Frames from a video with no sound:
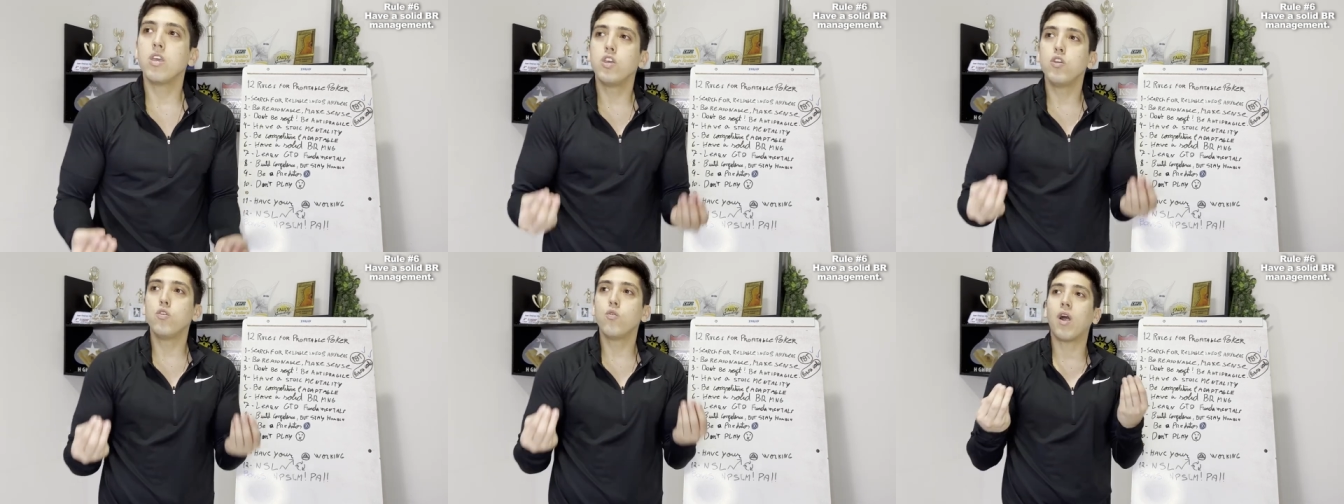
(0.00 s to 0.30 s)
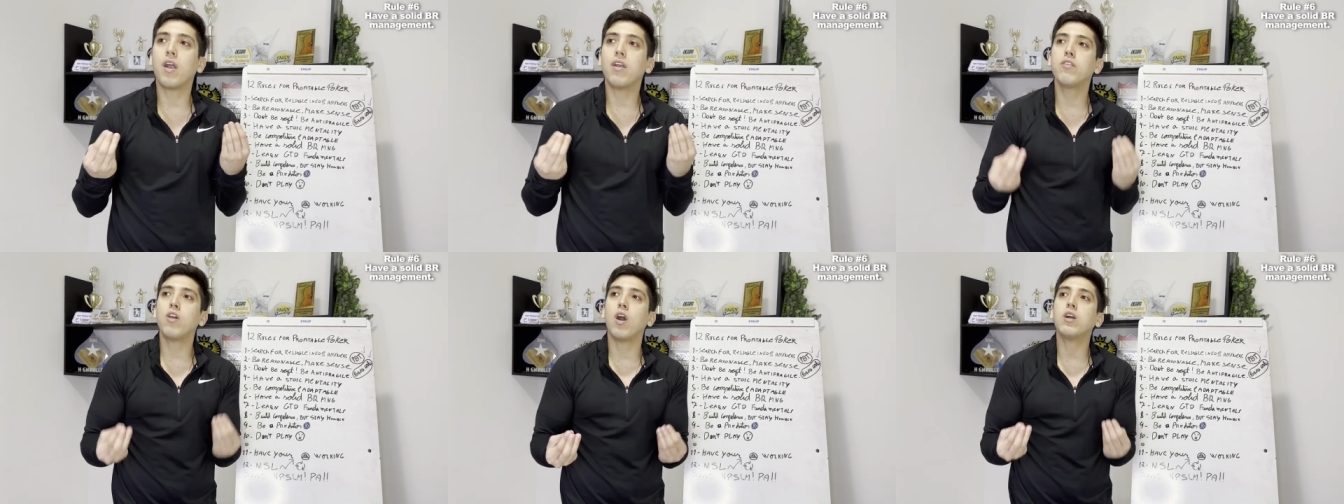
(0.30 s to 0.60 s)
you
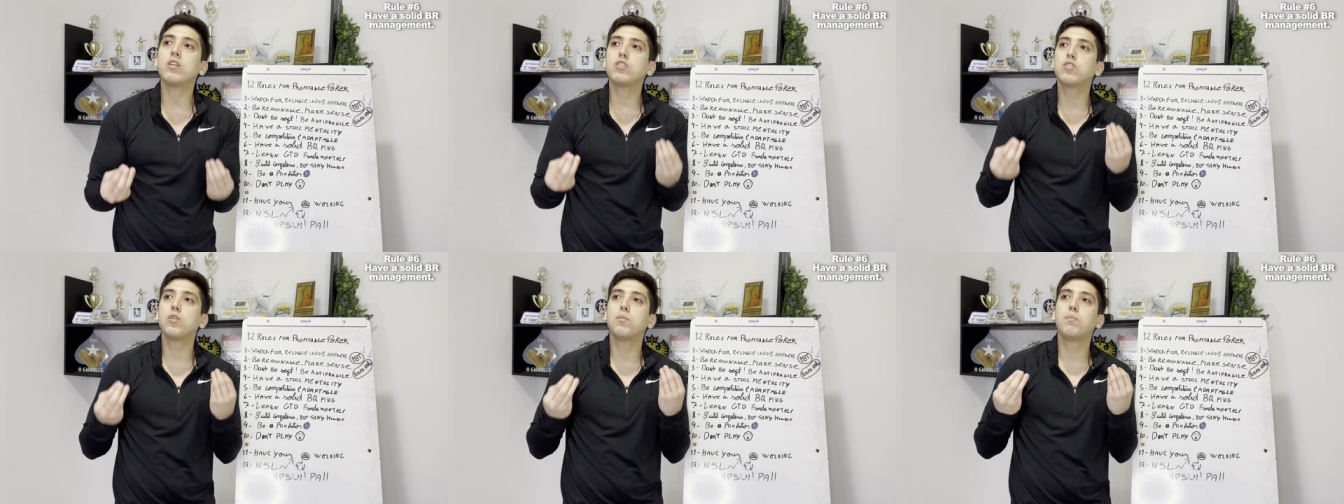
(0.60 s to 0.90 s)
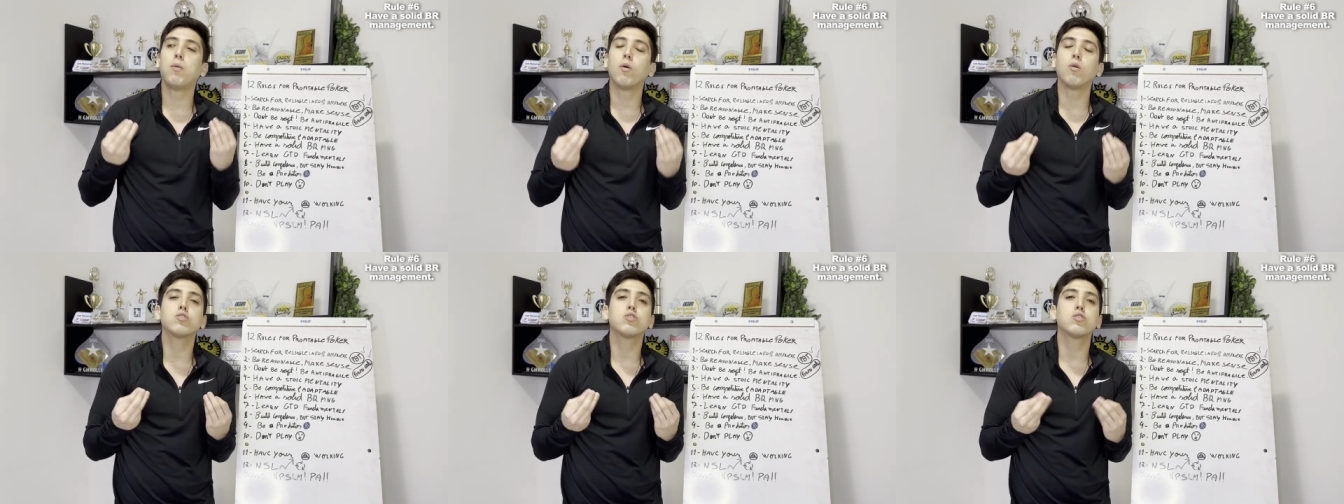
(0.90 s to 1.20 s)
are not
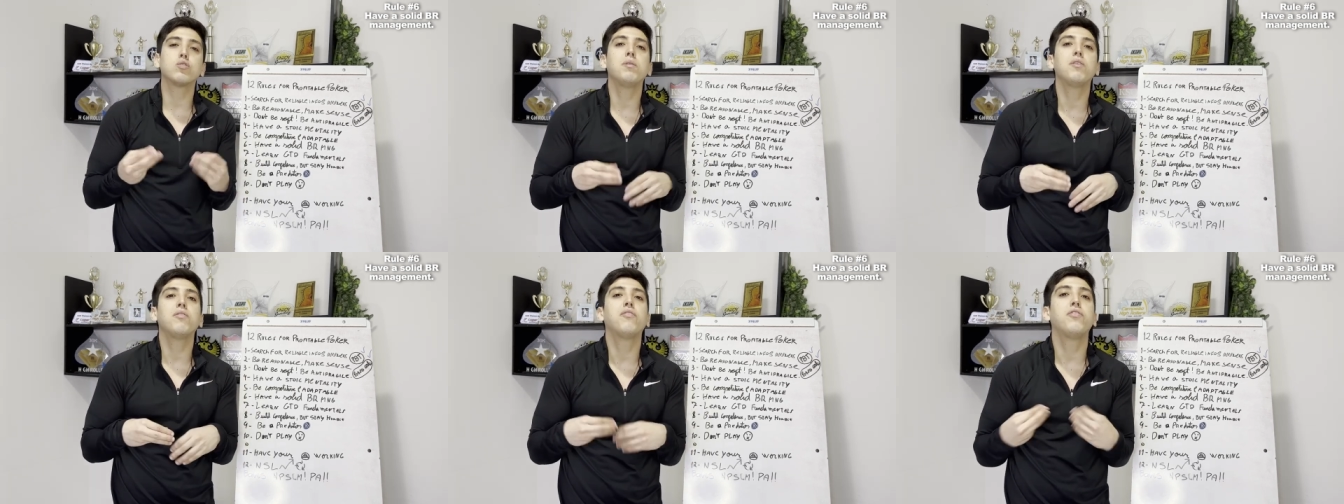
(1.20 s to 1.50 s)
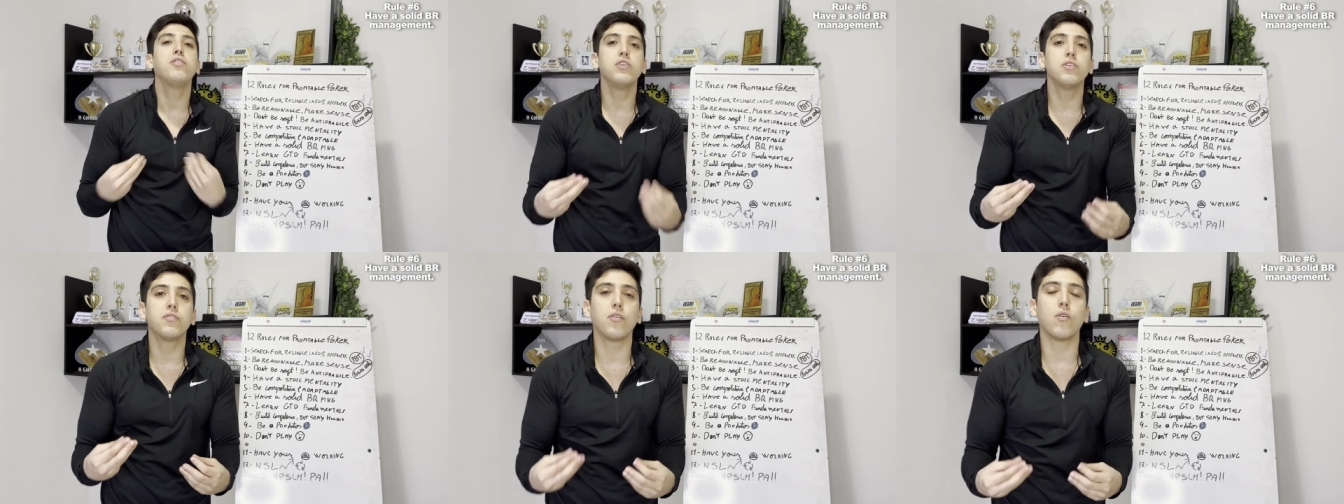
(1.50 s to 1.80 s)
supposed to be
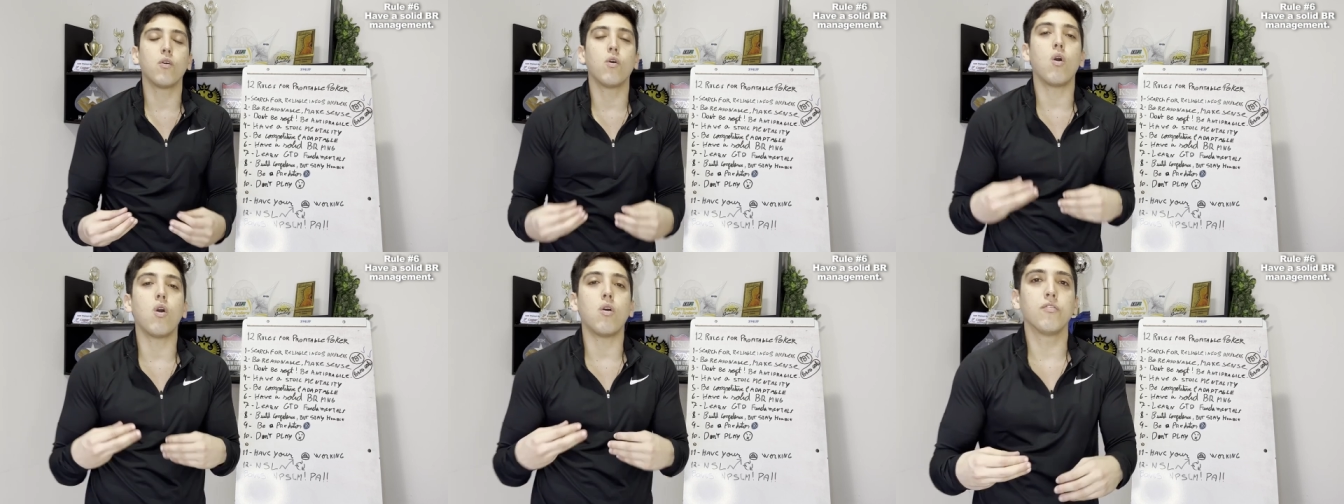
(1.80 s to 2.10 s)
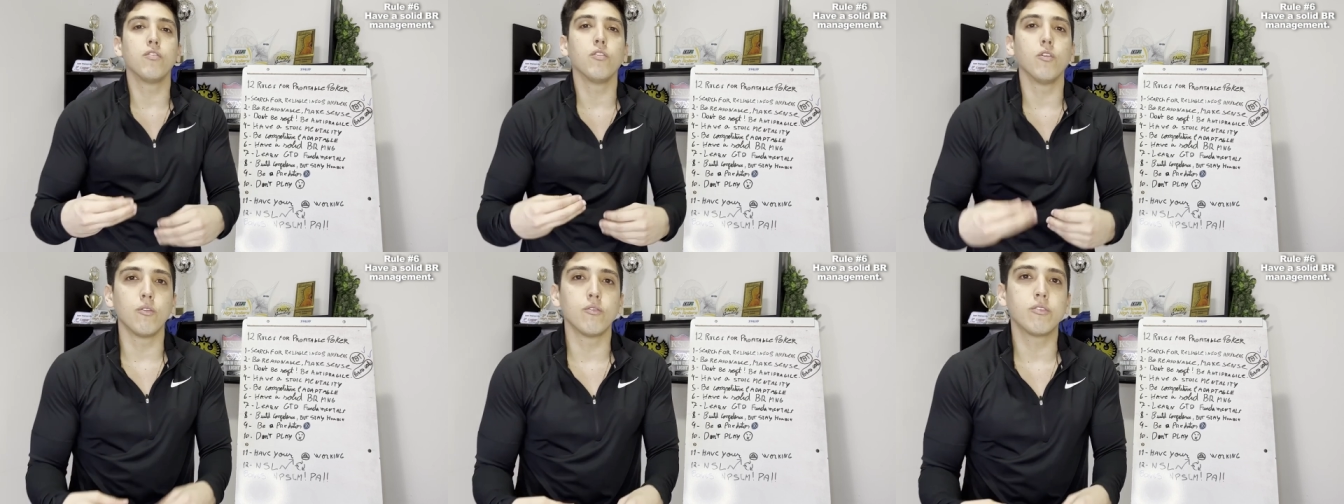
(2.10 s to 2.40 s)
fearful
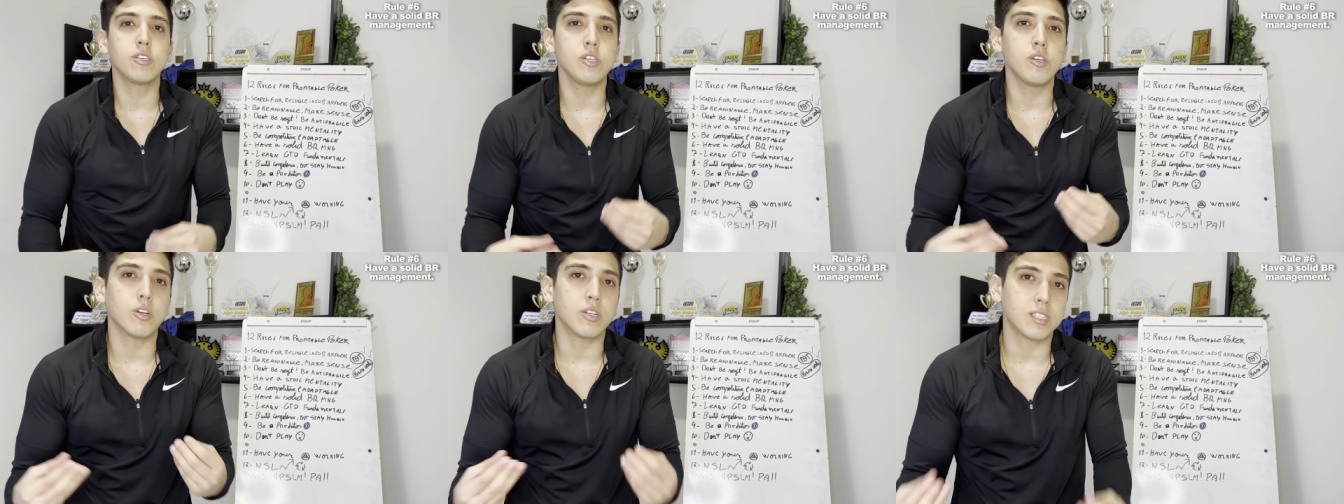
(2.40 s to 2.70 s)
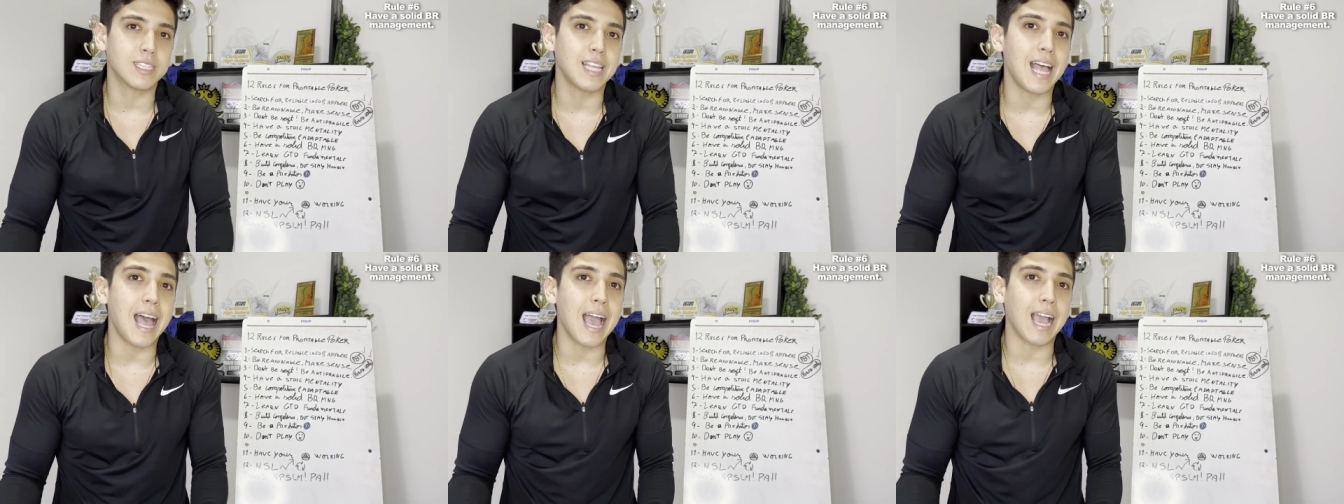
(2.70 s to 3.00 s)
of losing your
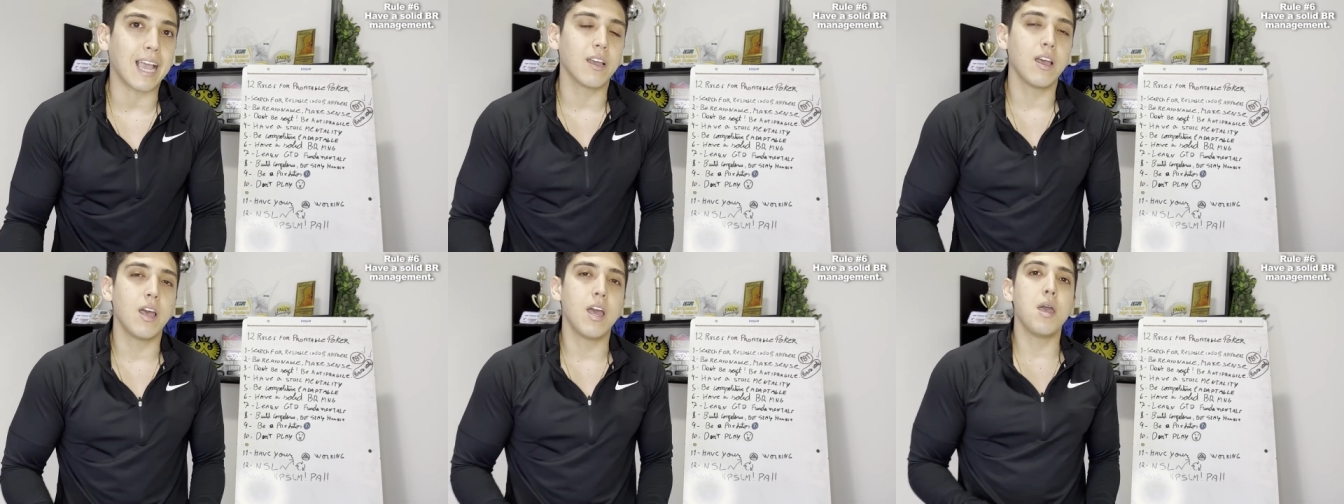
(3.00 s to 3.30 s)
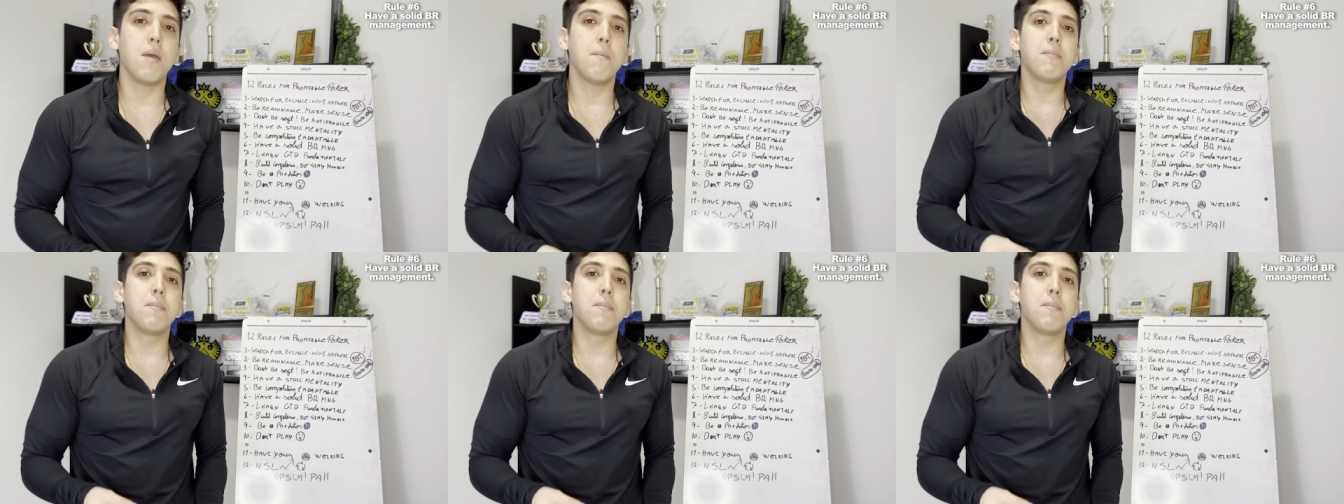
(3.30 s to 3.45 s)
stack